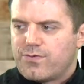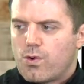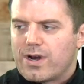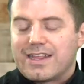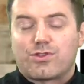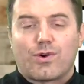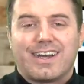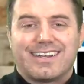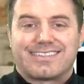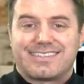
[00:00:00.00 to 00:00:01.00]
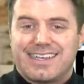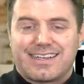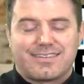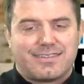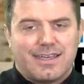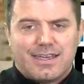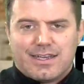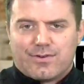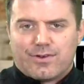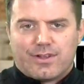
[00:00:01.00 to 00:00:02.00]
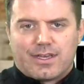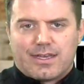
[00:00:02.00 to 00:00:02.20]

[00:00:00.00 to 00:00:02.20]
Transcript: 43-6. Really